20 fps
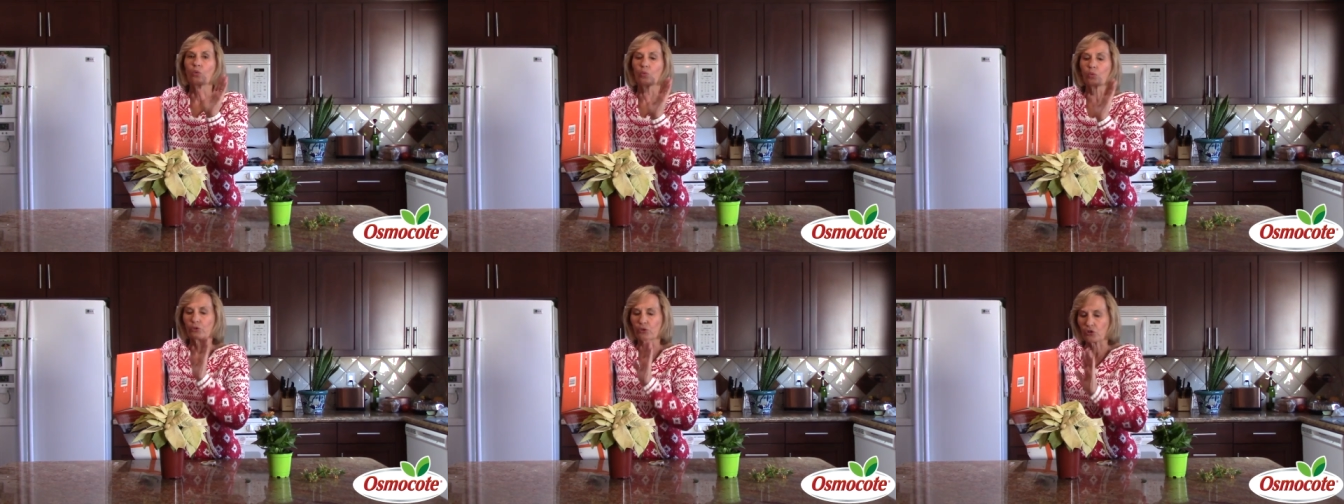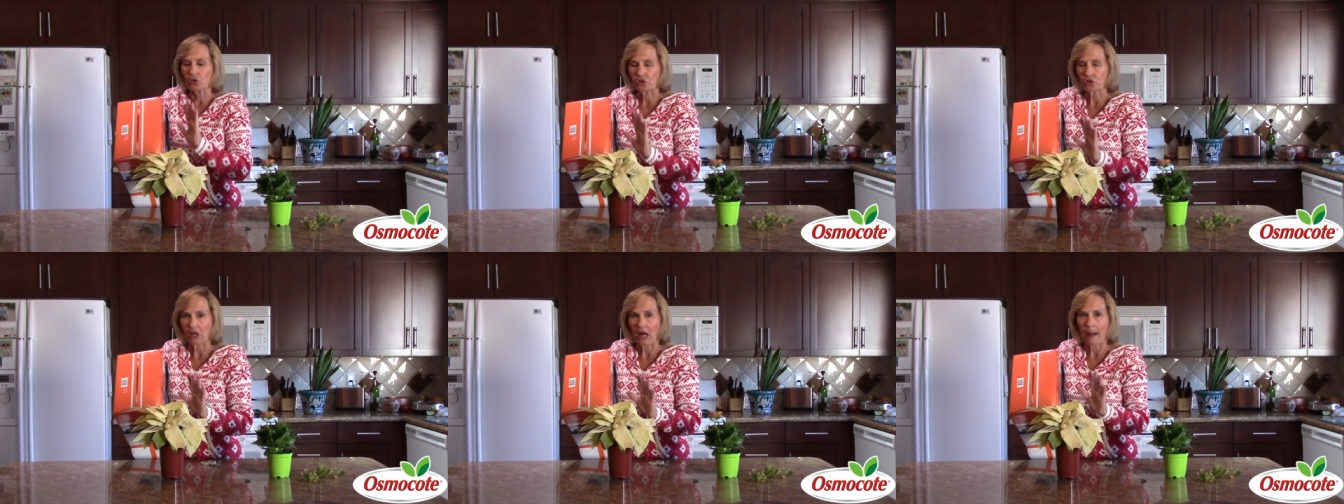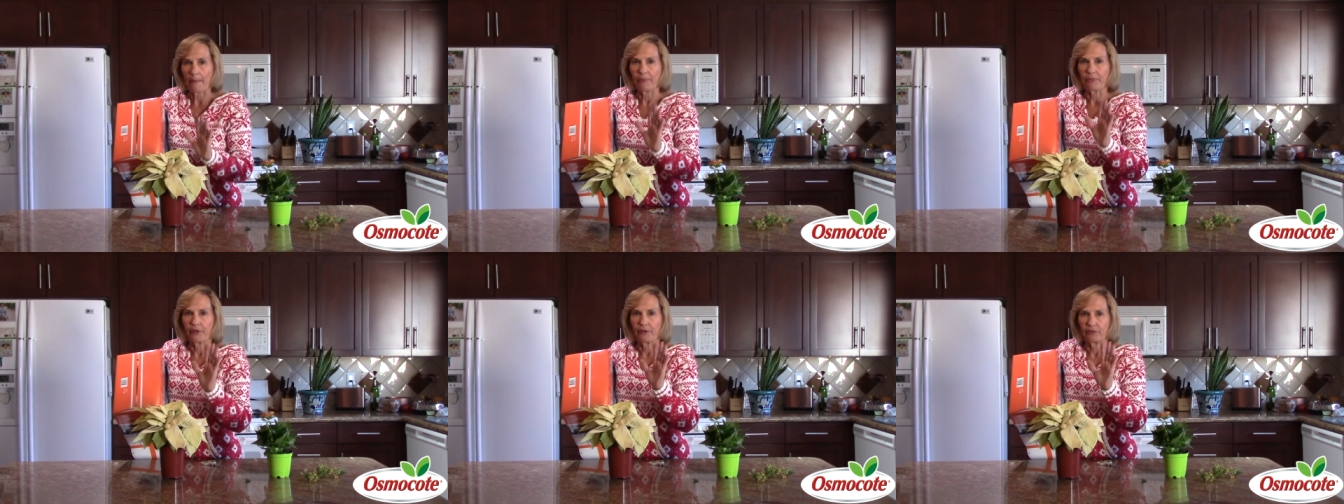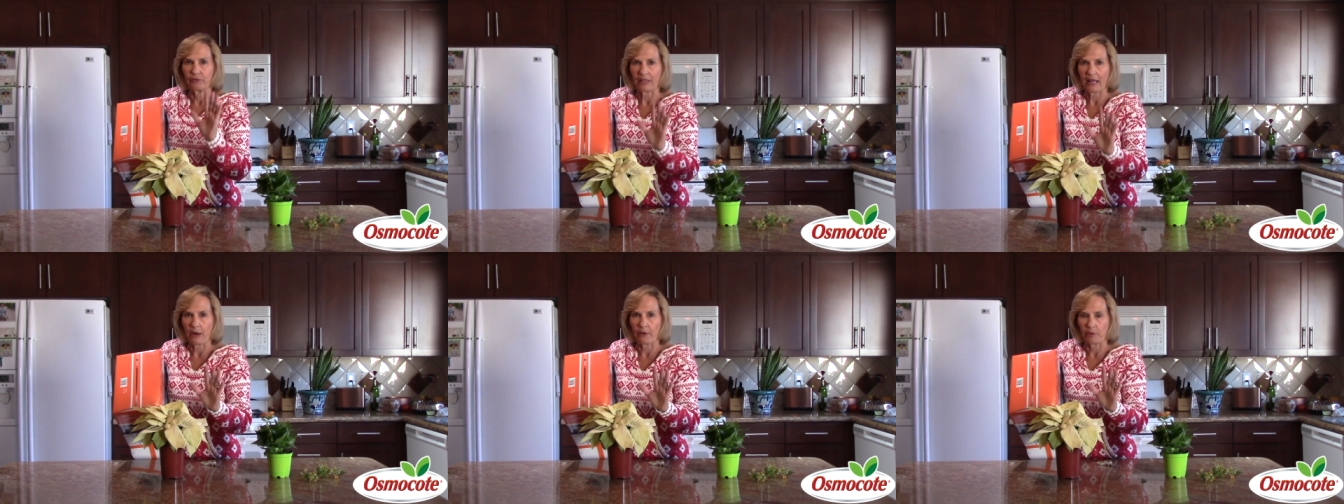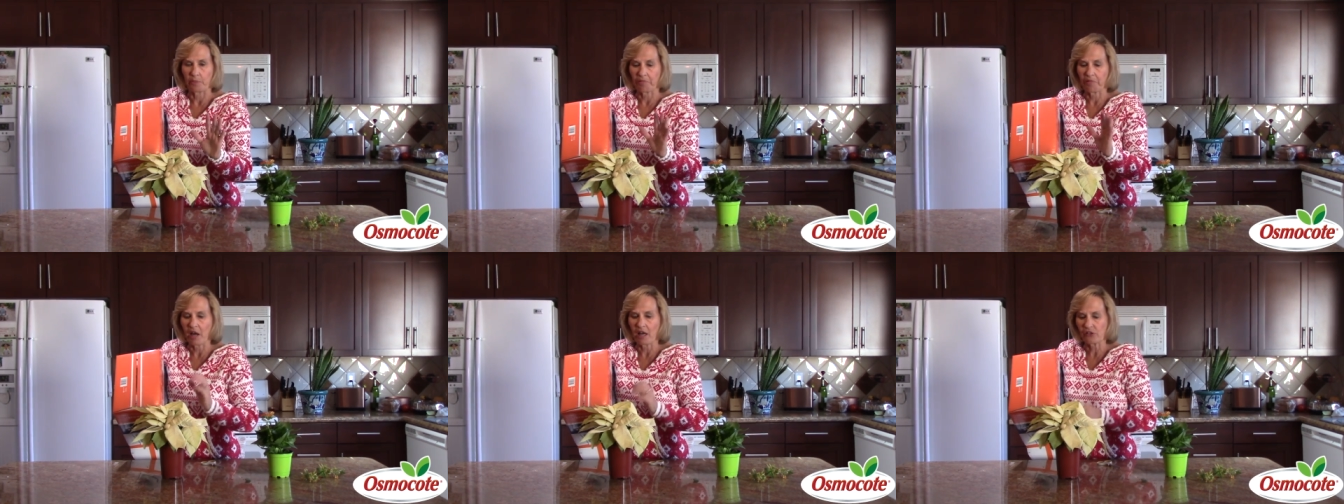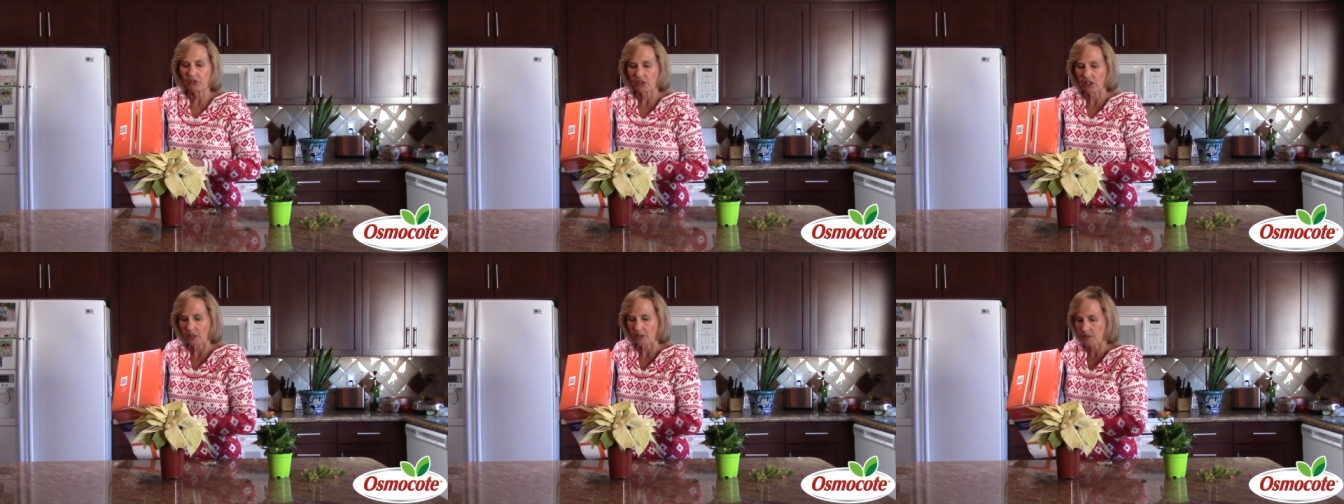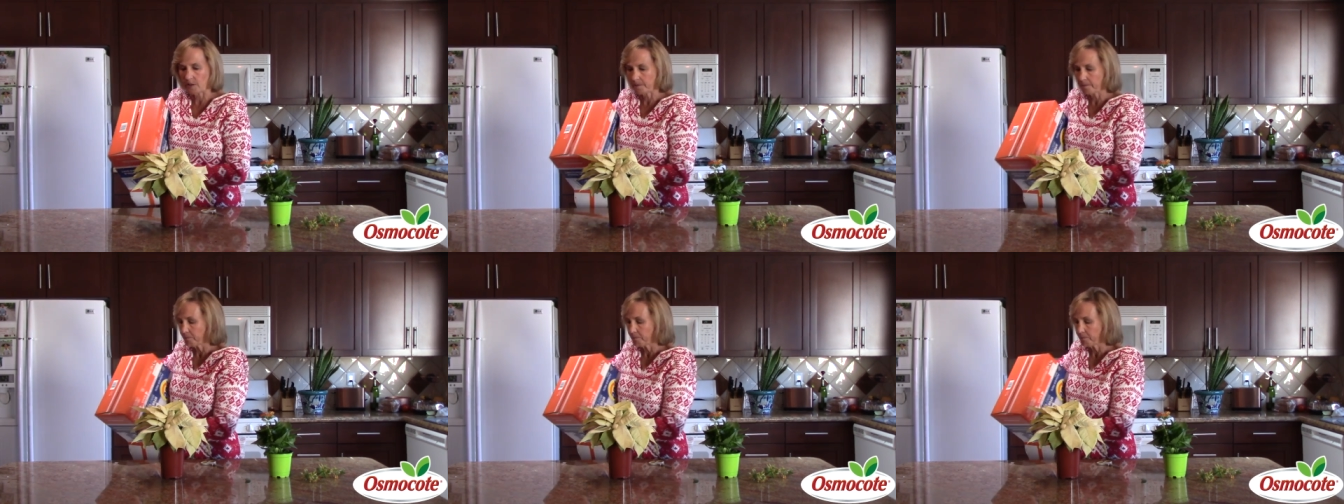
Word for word: stop the flowering process.